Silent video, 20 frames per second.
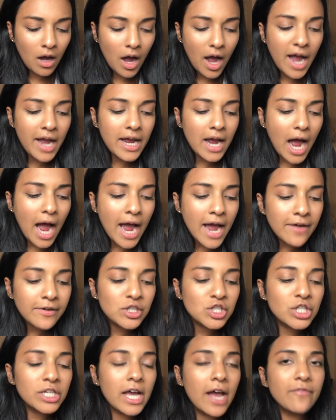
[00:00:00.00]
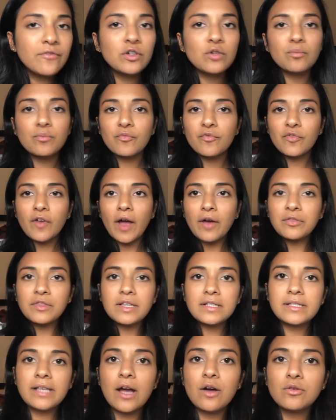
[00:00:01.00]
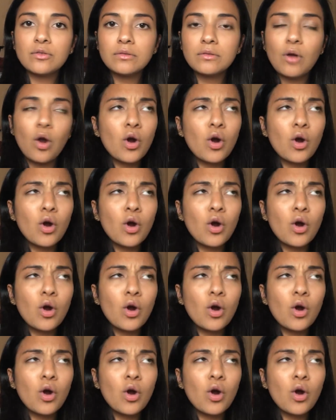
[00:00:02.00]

I actually haven't found this out,